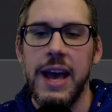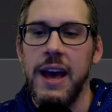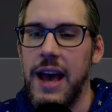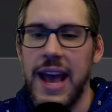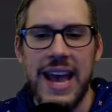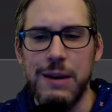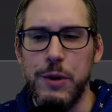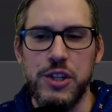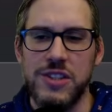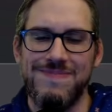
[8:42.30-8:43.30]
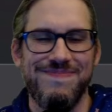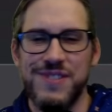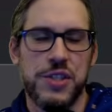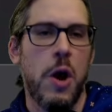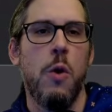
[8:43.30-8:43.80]
And we just
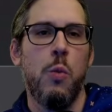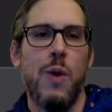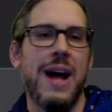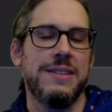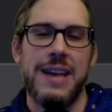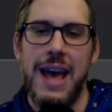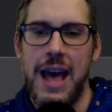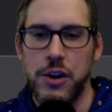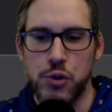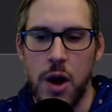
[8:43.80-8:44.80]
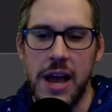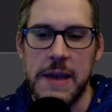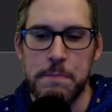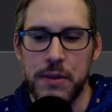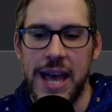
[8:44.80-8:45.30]
don't want to draw a
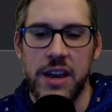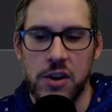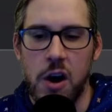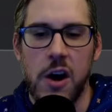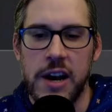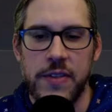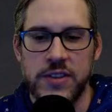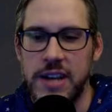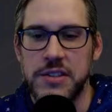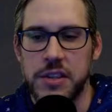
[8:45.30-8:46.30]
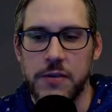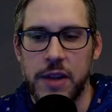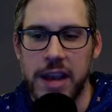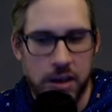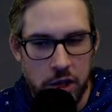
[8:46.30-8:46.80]
blank card in the sense of,
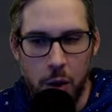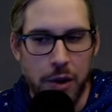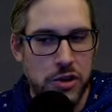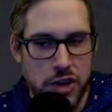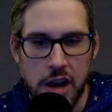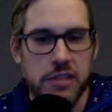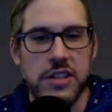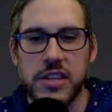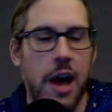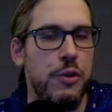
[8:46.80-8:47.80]
like, you know, none of these other